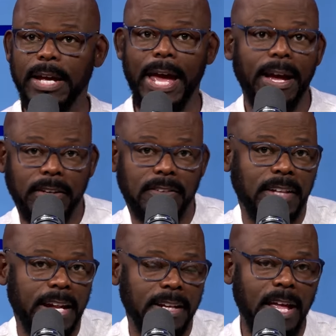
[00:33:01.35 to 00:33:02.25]
ex
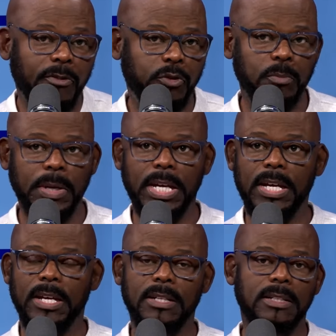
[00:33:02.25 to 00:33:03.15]
that left me
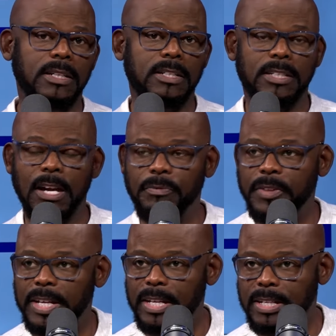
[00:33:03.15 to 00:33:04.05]
and the stuff that
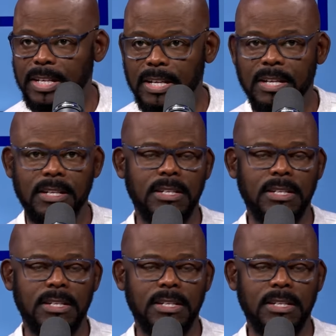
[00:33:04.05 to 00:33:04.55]
he did.